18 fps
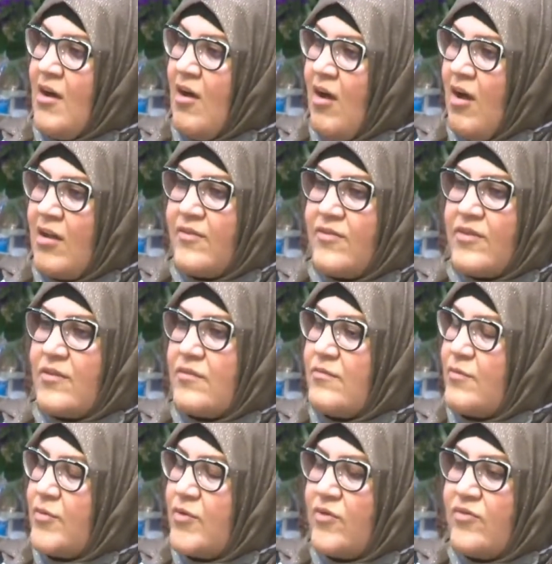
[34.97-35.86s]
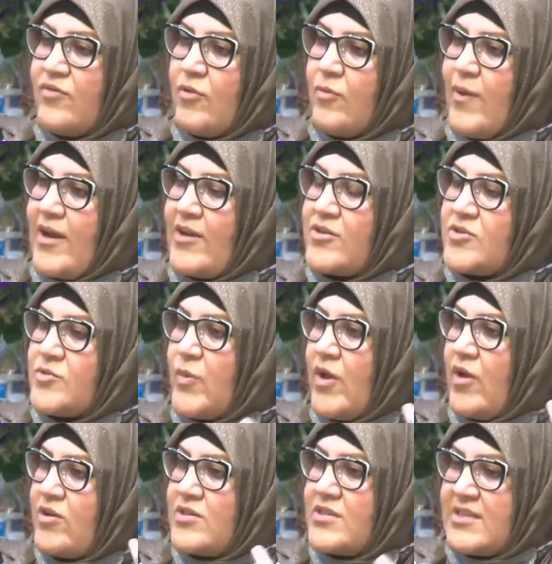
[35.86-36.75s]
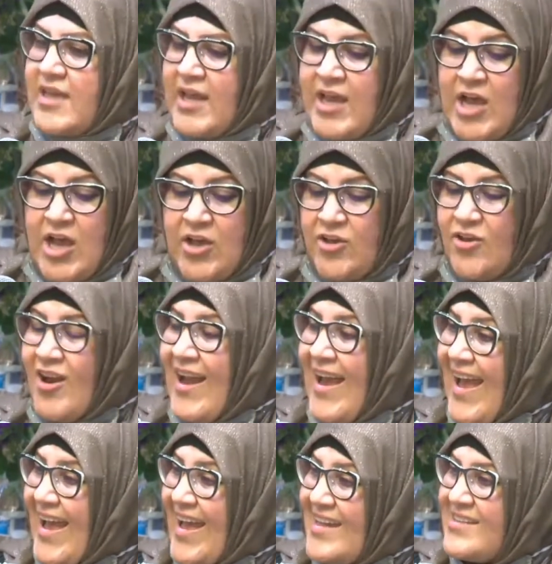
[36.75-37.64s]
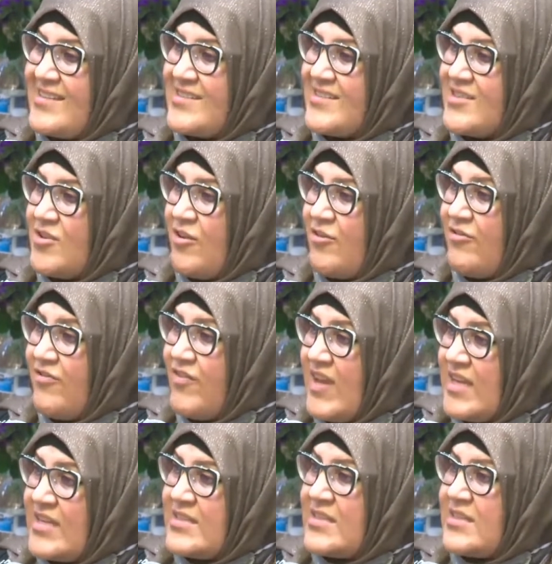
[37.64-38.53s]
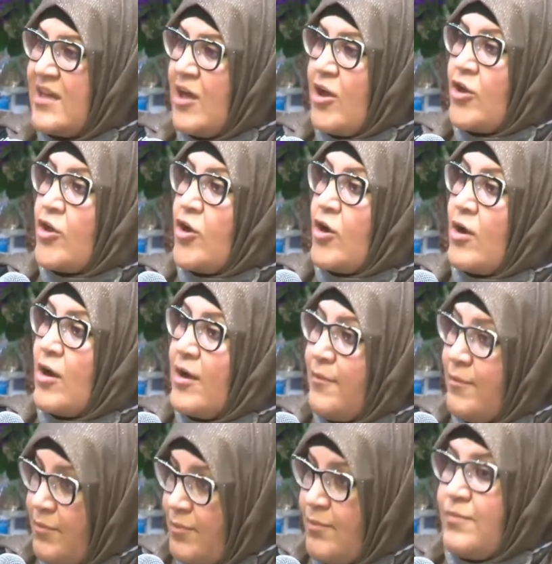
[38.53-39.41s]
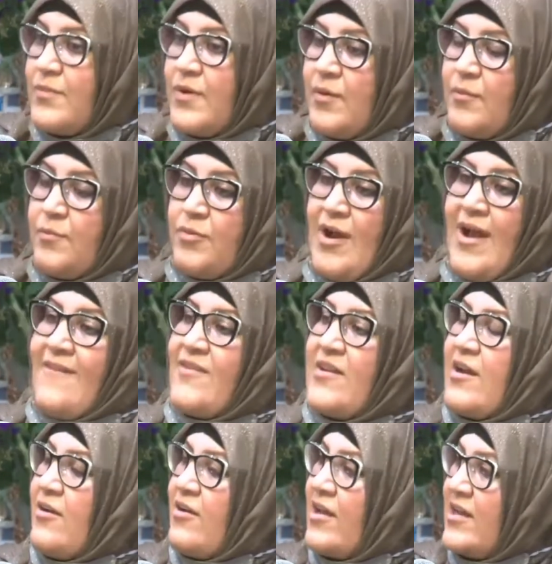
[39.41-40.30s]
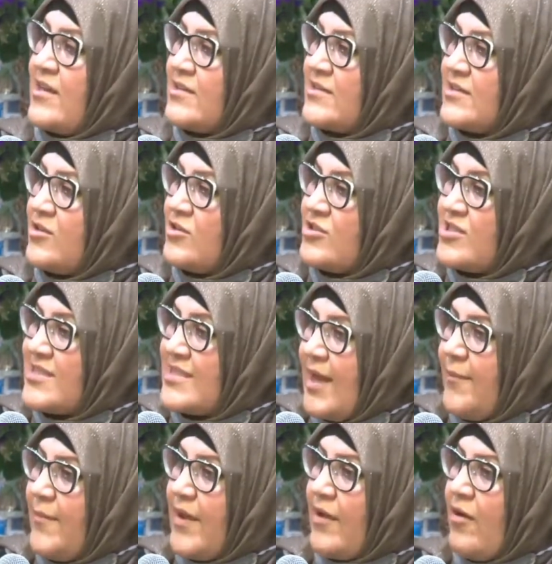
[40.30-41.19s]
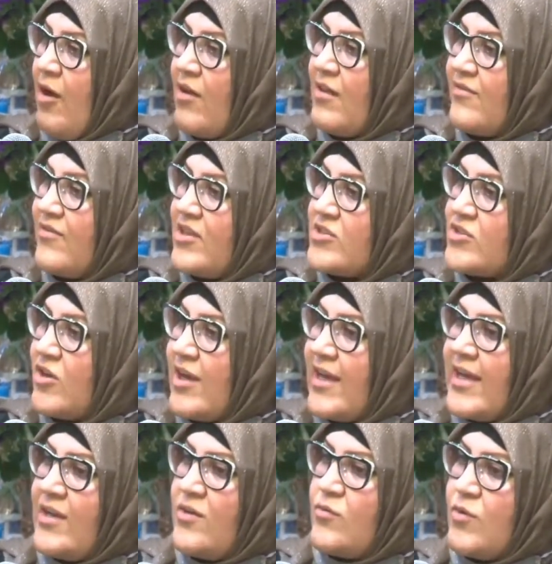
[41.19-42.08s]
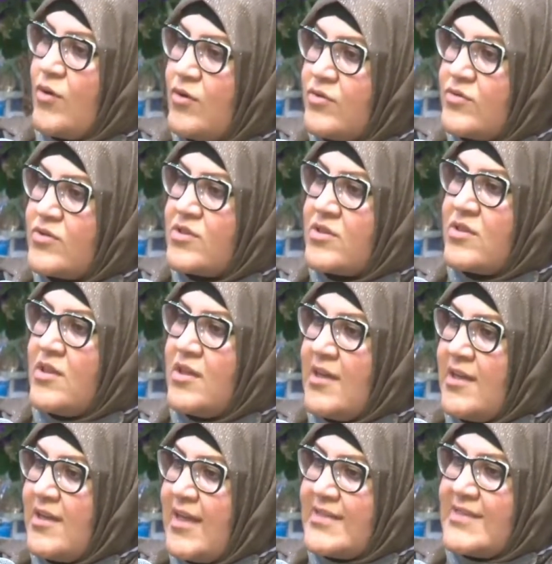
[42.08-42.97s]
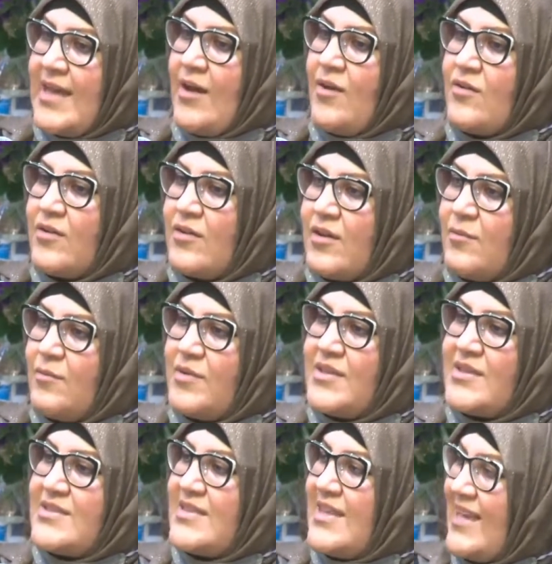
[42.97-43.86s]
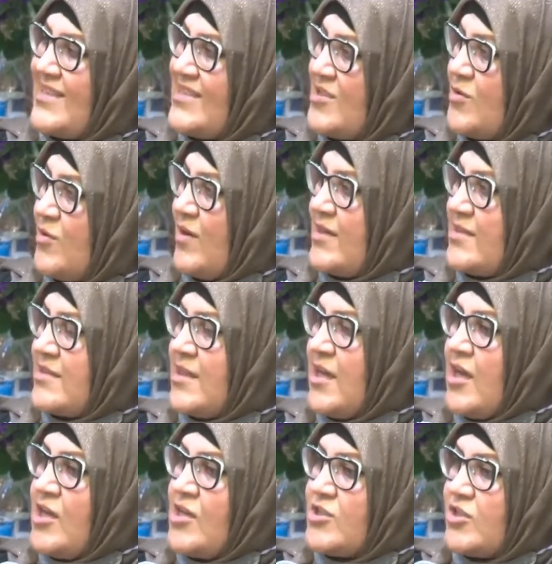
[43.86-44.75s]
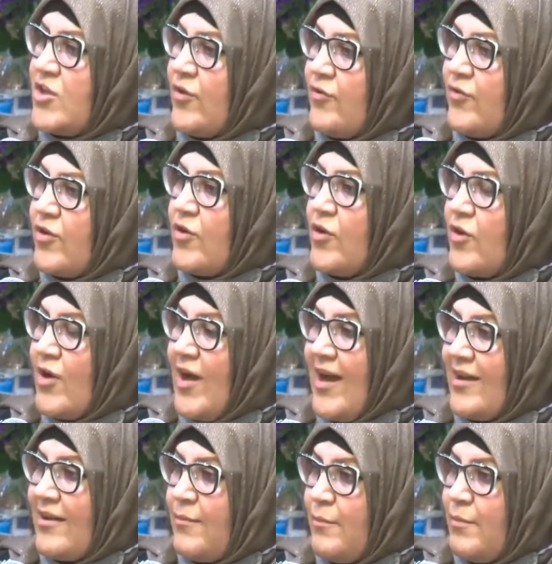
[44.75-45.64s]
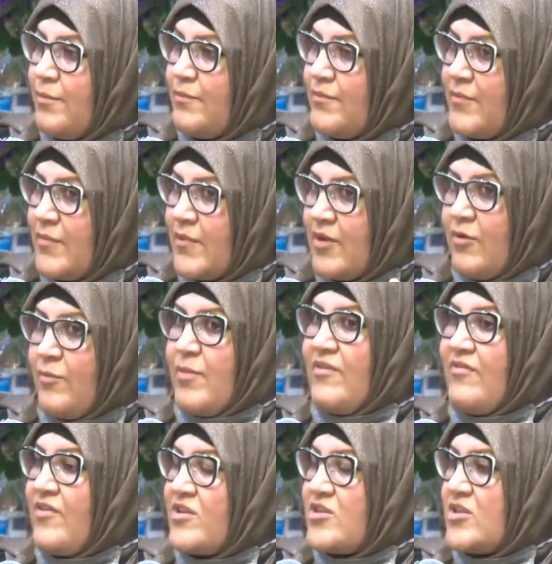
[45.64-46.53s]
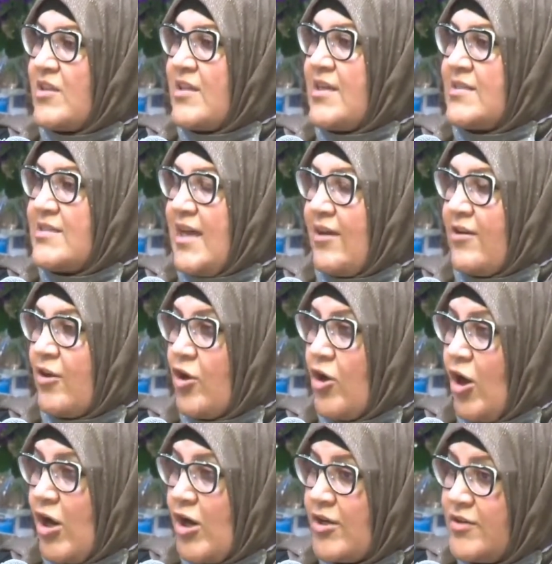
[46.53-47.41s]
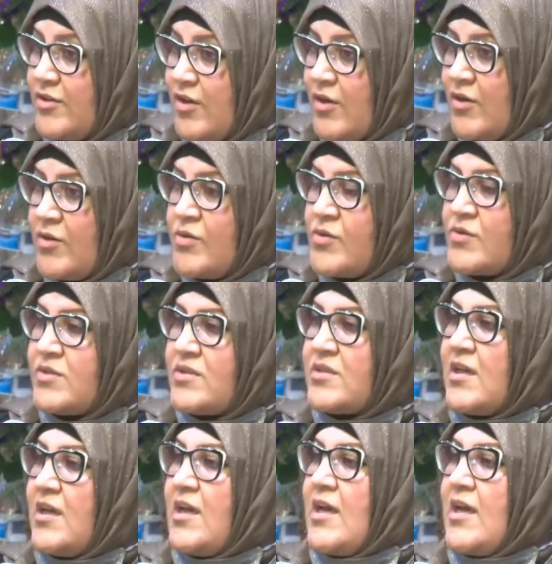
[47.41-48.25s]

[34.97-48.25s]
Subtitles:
All of the beautiful reminders we heard today. Your hands, your feet, your private areas, your stomach. All of these are inroads. That's how Iblis gets to us. So if you don't know how to, you know, be vigilant, how to guard those,